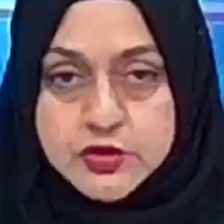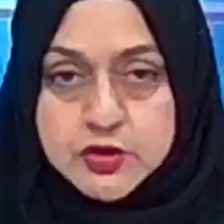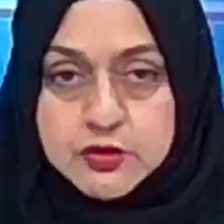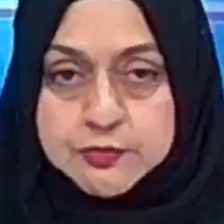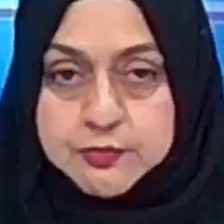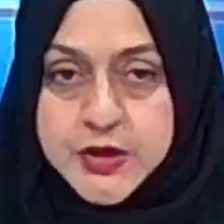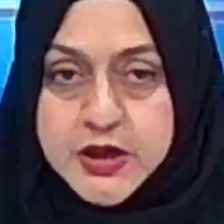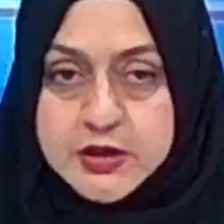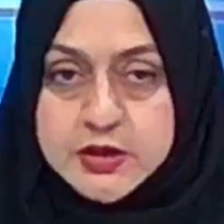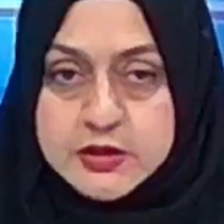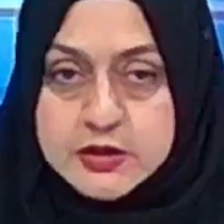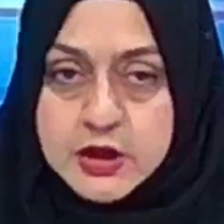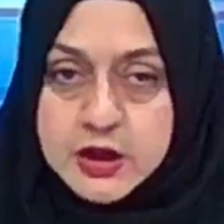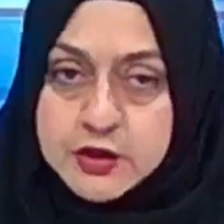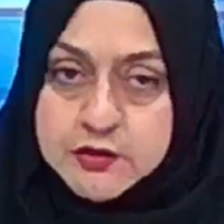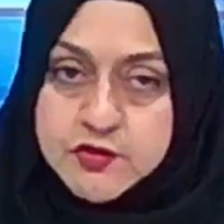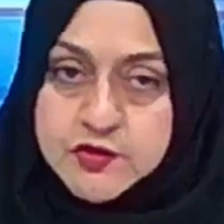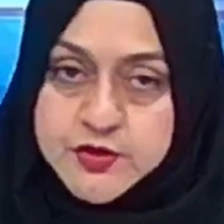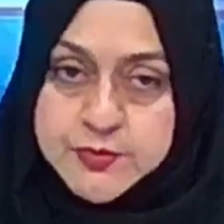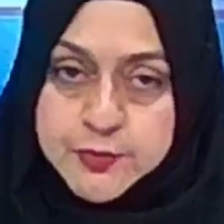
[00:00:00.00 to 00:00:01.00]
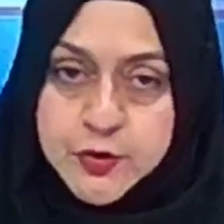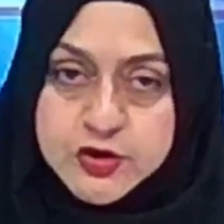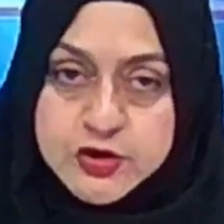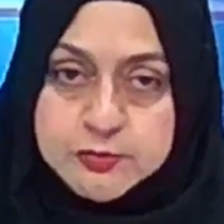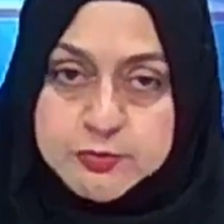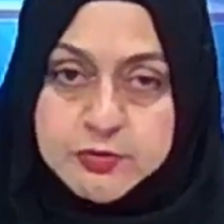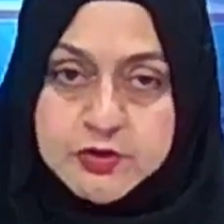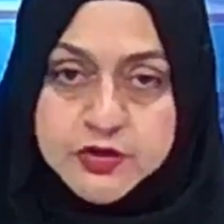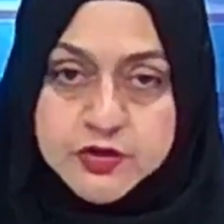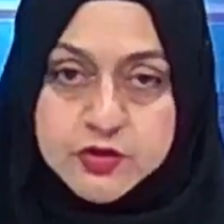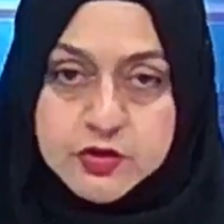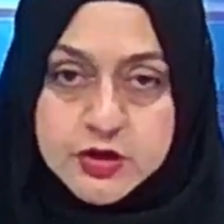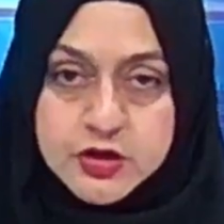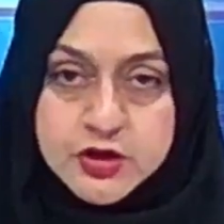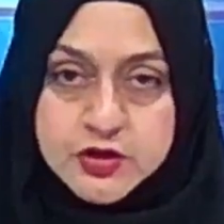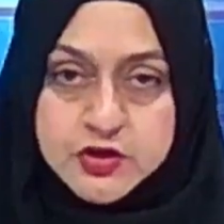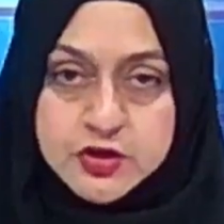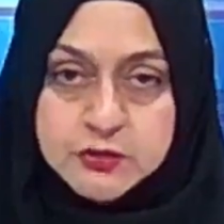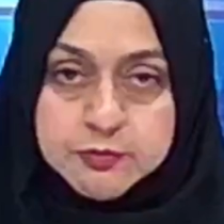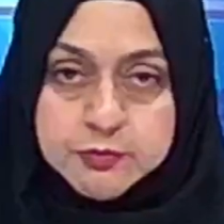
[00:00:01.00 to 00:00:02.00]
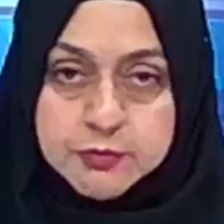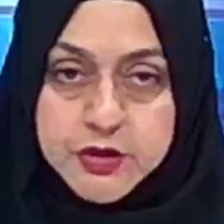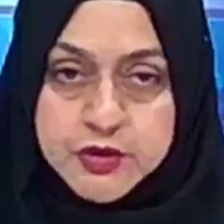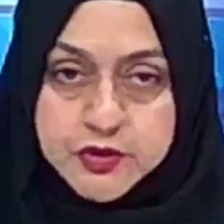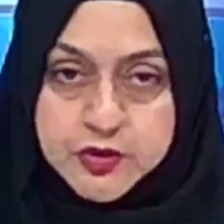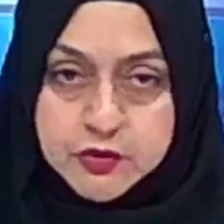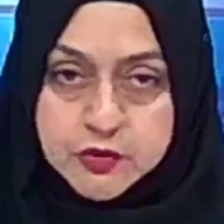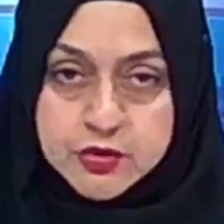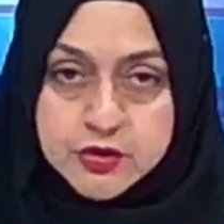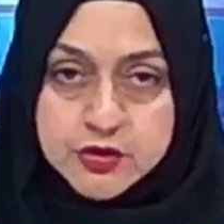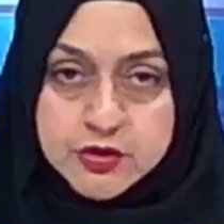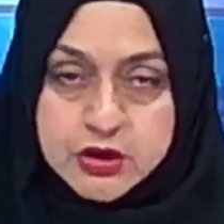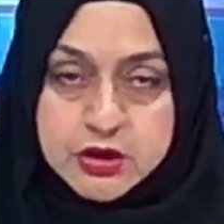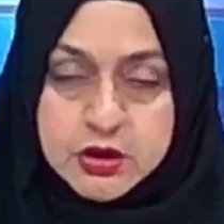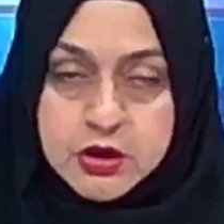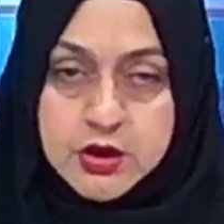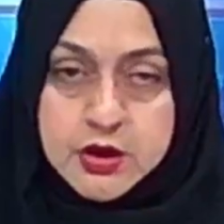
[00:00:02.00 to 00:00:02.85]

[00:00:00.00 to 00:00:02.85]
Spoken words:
peace and responsible strategic maturity